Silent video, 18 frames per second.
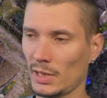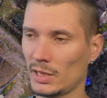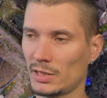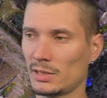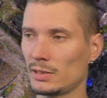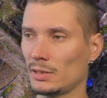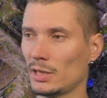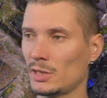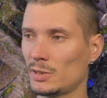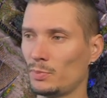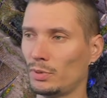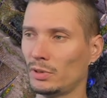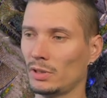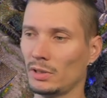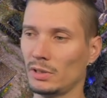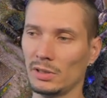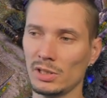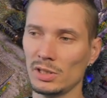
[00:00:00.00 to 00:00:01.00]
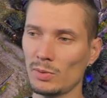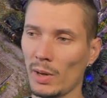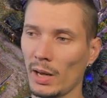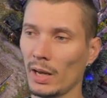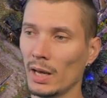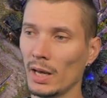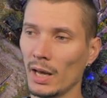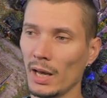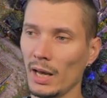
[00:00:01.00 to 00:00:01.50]
put it in this
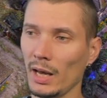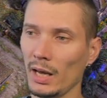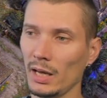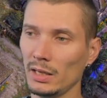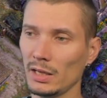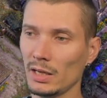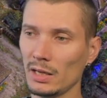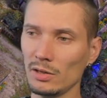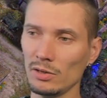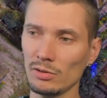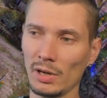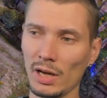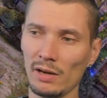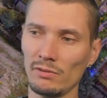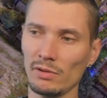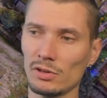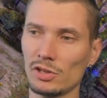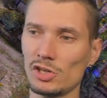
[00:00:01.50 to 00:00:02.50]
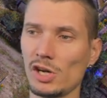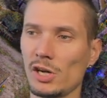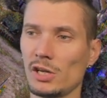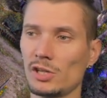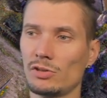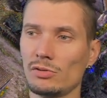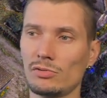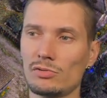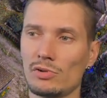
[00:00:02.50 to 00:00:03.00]
way. And then you have your
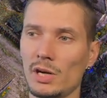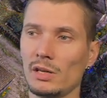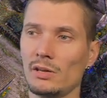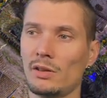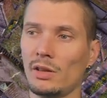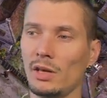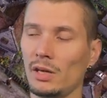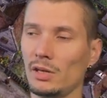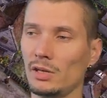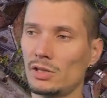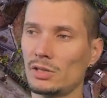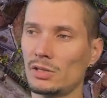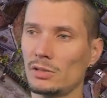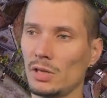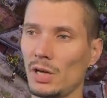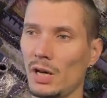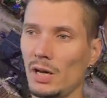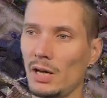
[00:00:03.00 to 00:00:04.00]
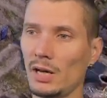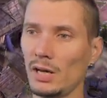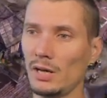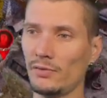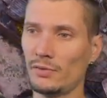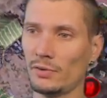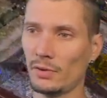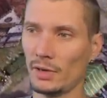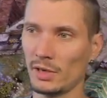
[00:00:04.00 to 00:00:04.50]
chance to trade things.
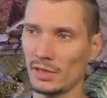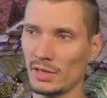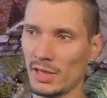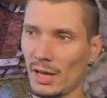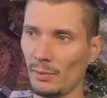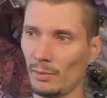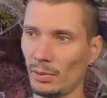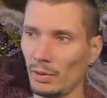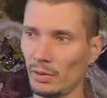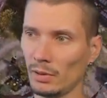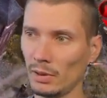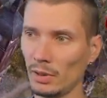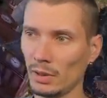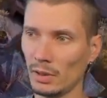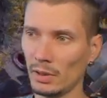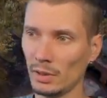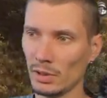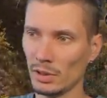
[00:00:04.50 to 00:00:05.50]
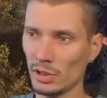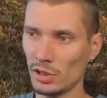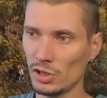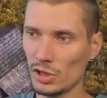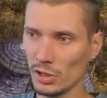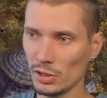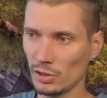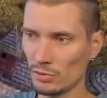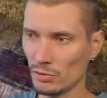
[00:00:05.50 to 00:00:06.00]
I, for example,
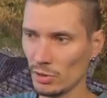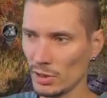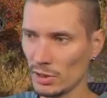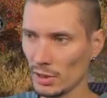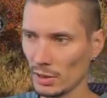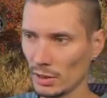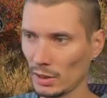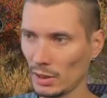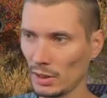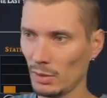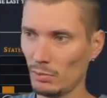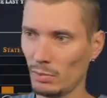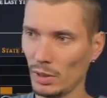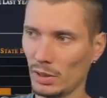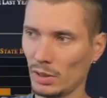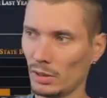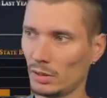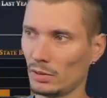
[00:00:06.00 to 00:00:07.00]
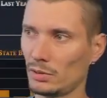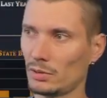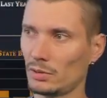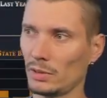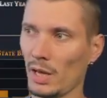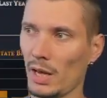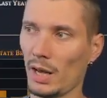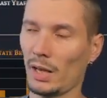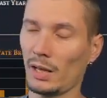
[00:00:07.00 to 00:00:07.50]
just recently built
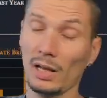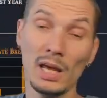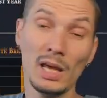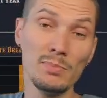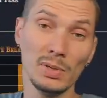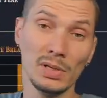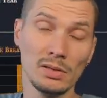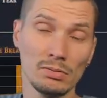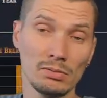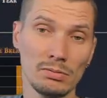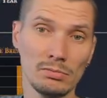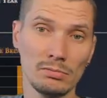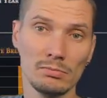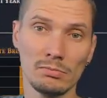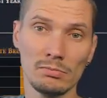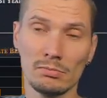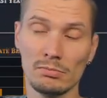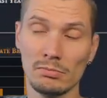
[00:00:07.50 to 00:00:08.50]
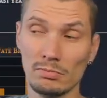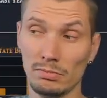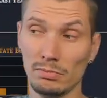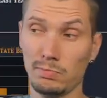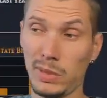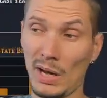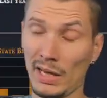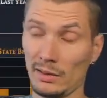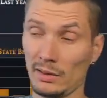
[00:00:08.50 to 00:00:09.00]
the clay pit,
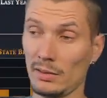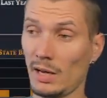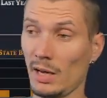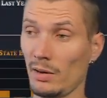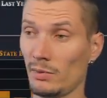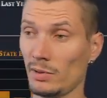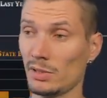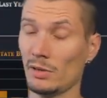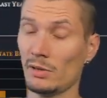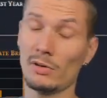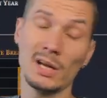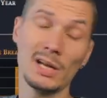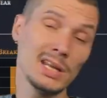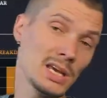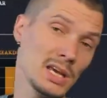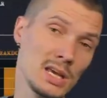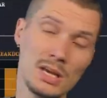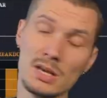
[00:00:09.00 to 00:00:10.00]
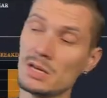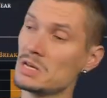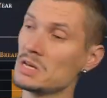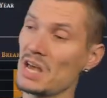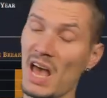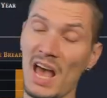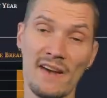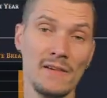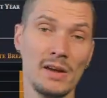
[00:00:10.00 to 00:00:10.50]
but I was already
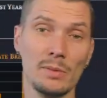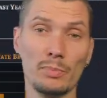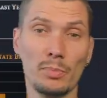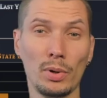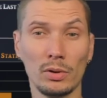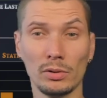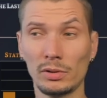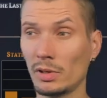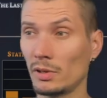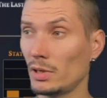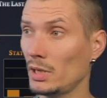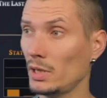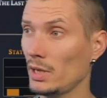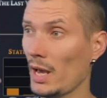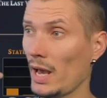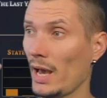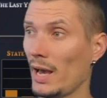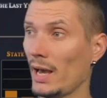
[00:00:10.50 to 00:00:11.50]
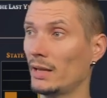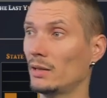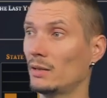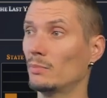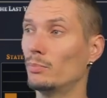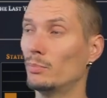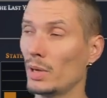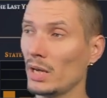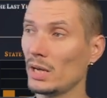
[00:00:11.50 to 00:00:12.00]
having pottery
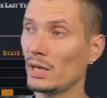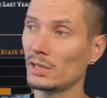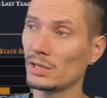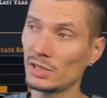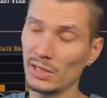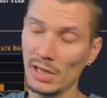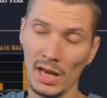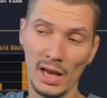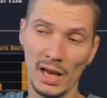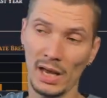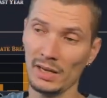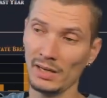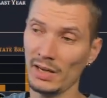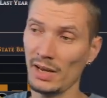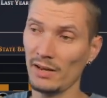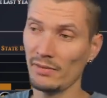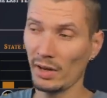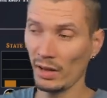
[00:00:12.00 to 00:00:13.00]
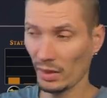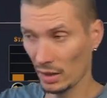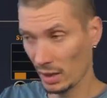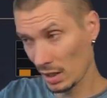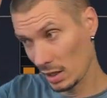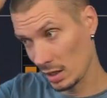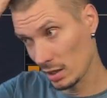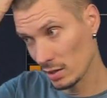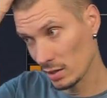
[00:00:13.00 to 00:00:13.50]
and bricks and
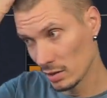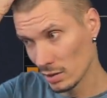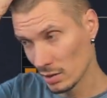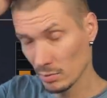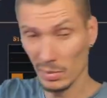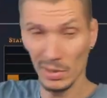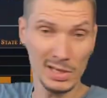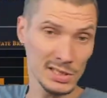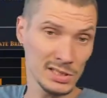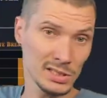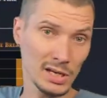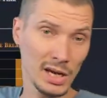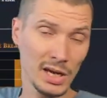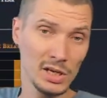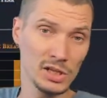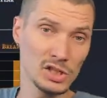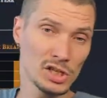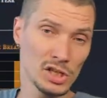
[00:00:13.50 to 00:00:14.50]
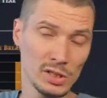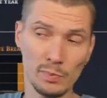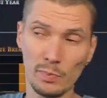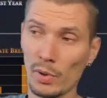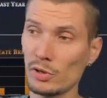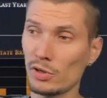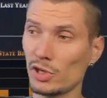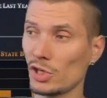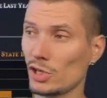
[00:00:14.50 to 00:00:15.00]
everything because I just
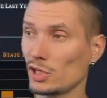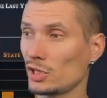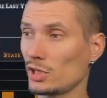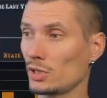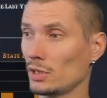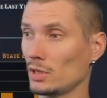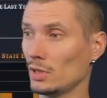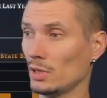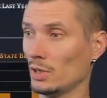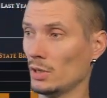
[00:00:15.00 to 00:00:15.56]
purchased